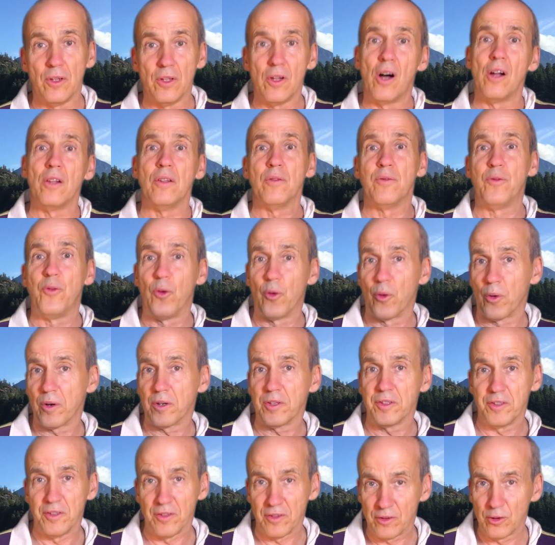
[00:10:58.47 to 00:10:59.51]
all the
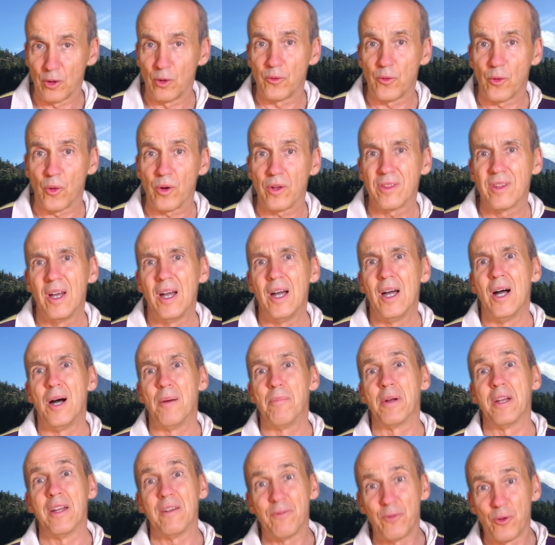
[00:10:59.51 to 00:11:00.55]
forests and so forth,
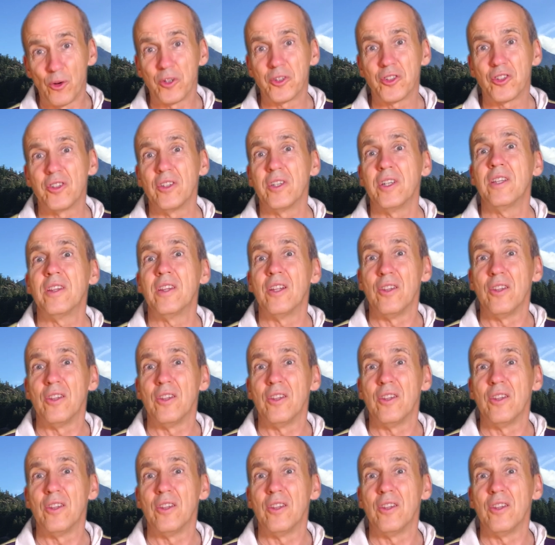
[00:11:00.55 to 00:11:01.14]
but unfortunately the